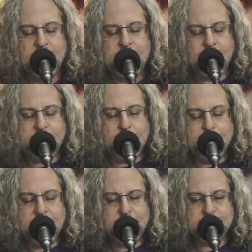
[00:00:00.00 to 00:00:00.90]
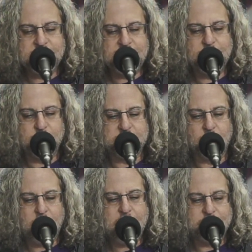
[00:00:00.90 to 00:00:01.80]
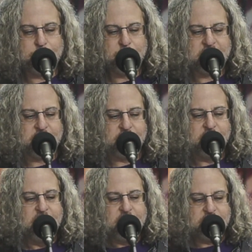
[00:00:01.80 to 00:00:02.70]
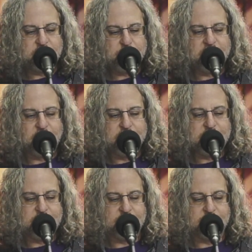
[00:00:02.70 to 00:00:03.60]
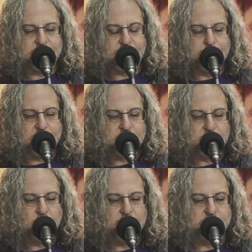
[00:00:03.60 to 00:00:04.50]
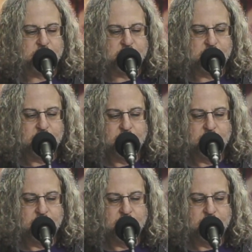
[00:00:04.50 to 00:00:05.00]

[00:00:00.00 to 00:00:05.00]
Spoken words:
Now that mayor's kid was a rowdy pig. He spit on Indians and much worse.